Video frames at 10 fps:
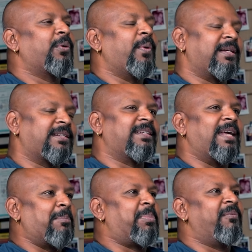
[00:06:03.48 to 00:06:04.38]
quite
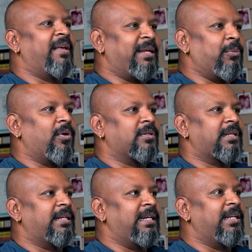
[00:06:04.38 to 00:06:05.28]
happy where he
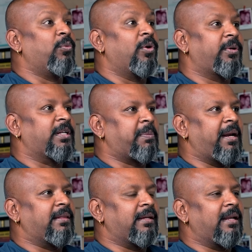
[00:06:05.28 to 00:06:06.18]
was, and he didn't want to
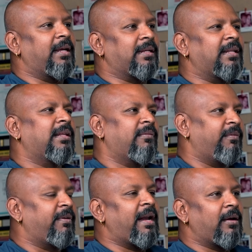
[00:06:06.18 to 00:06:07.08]
expand at that rate. And then
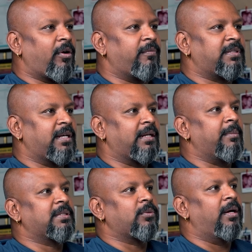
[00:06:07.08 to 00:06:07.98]
we had a lot of
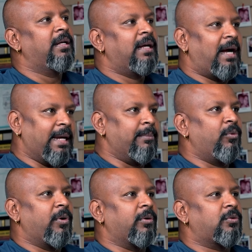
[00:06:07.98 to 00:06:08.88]
disagreements. So I
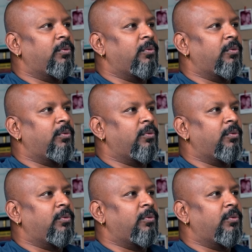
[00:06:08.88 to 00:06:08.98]
moved out.